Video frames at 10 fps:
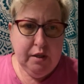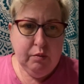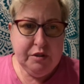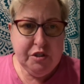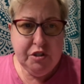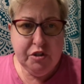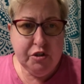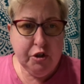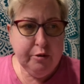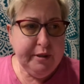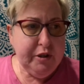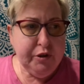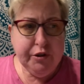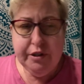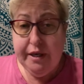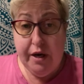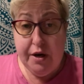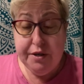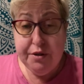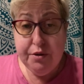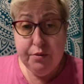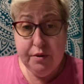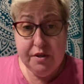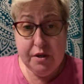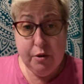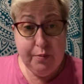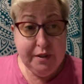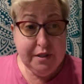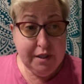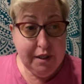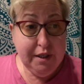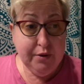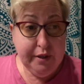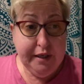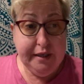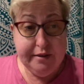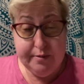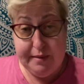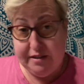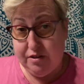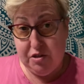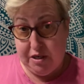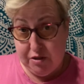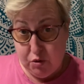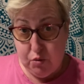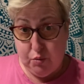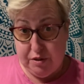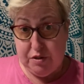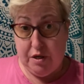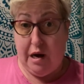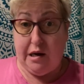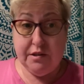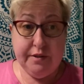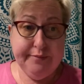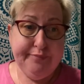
was to determine early on who was open to hearing his message and who was not.